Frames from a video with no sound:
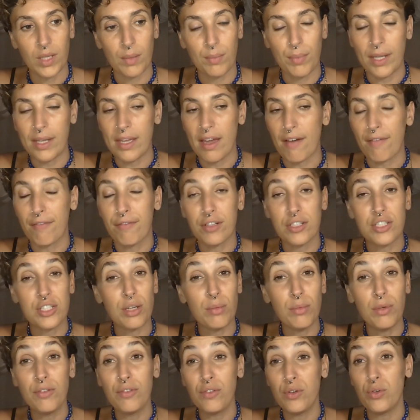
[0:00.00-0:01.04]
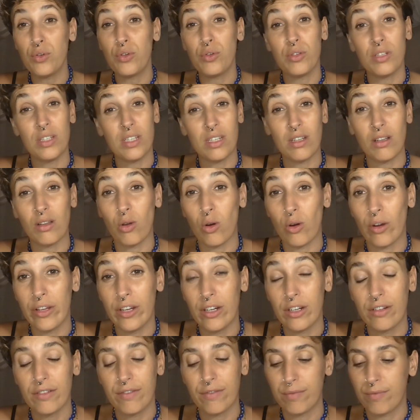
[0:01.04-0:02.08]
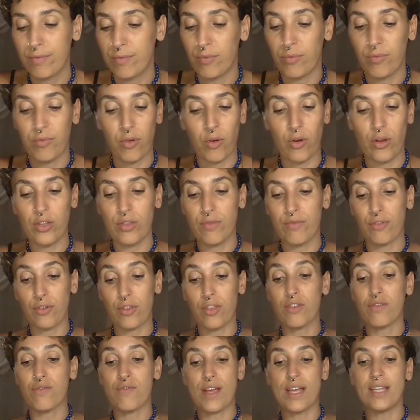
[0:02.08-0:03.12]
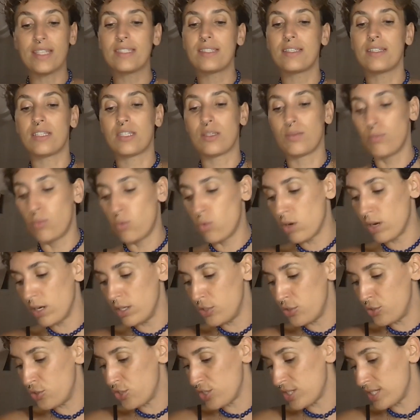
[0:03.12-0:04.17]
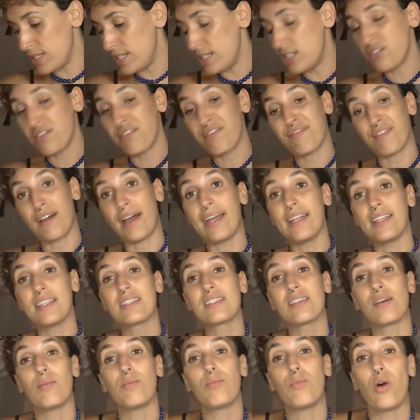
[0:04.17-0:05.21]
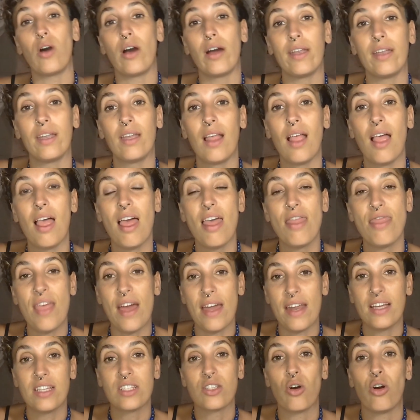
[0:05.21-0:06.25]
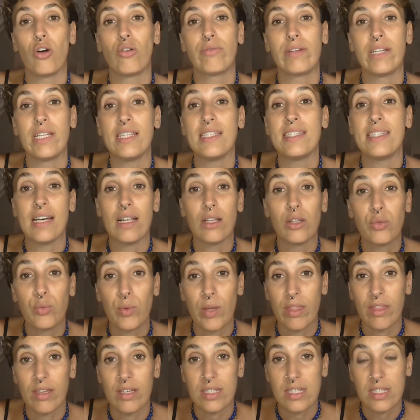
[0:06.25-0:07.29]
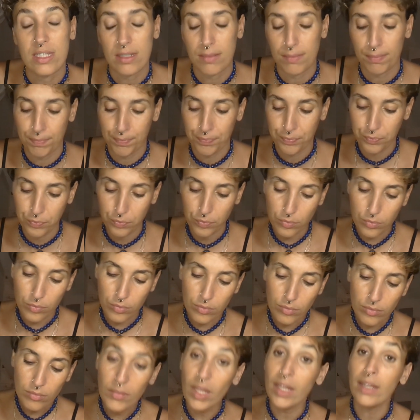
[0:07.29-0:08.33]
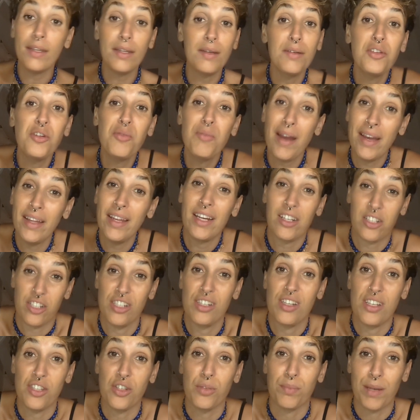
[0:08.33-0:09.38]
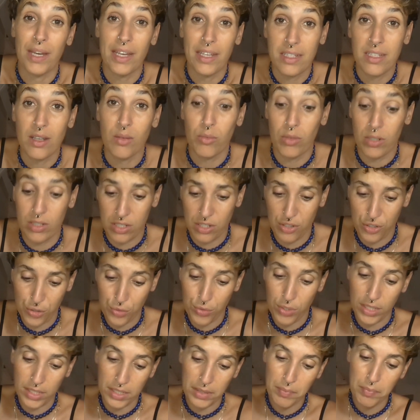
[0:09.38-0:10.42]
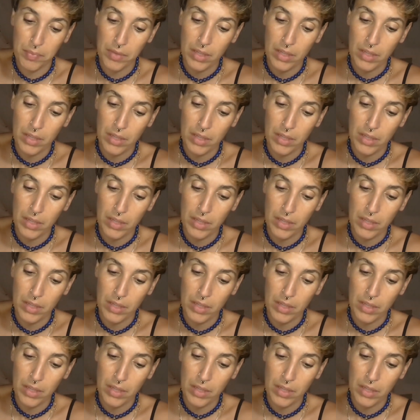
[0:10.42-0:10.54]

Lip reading: But yeah, for some of you, you need a lawyer. For the rest, it's more you just need to find someone that has already dealt with this. And you might actually need to pay someone to do it.